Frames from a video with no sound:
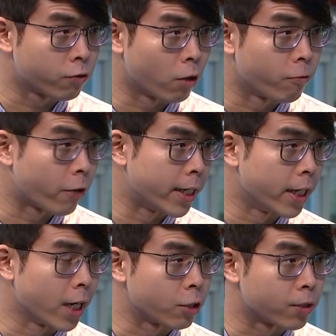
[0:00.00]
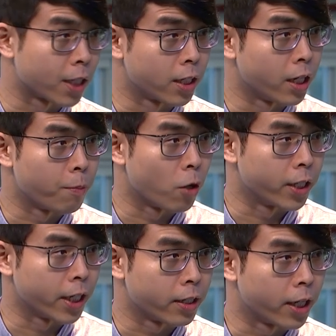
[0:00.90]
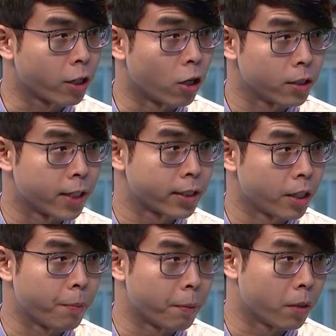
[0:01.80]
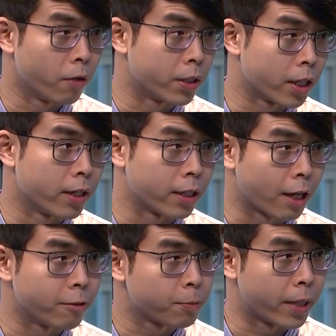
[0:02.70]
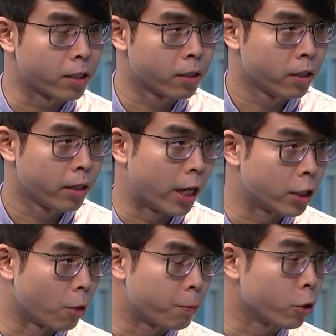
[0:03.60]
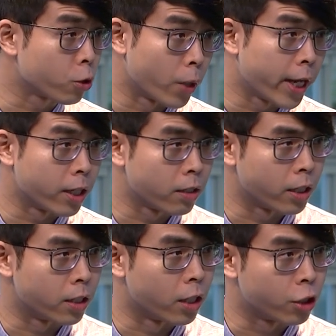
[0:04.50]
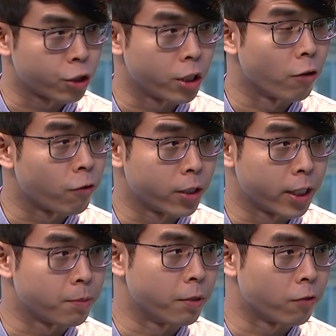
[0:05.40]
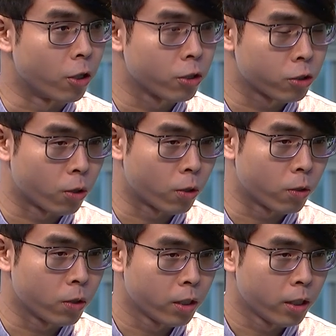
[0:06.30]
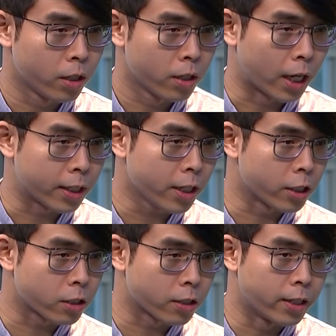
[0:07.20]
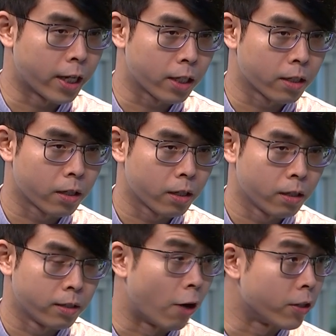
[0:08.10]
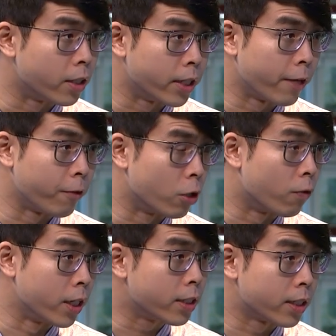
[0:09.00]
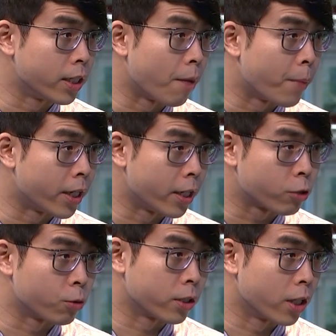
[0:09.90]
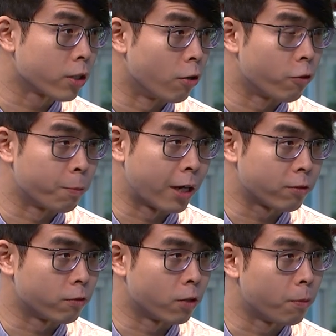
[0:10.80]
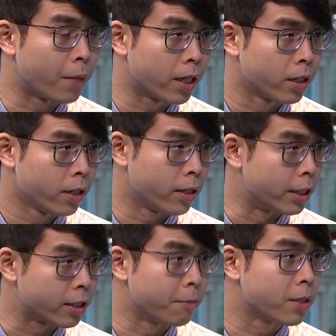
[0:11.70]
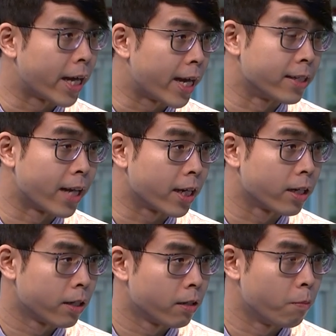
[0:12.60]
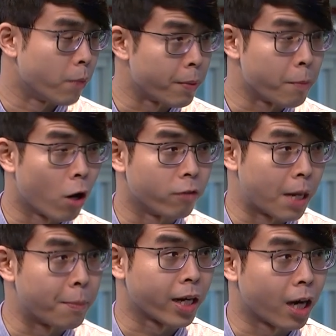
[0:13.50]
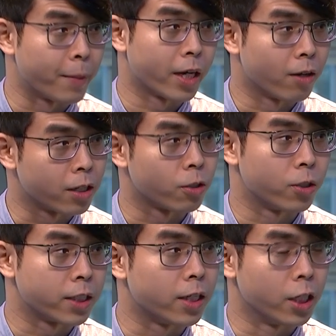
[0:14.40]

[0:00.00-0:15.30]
from Friday night to Saturday morning, they caught 16 people within that time span, as opposed to 8 in the 3 or 4 days before. So I think it's that now in the day, we don't really see that many e-scooters on footpaths before, but it seems like at night, maybe more of them are coming out. So that's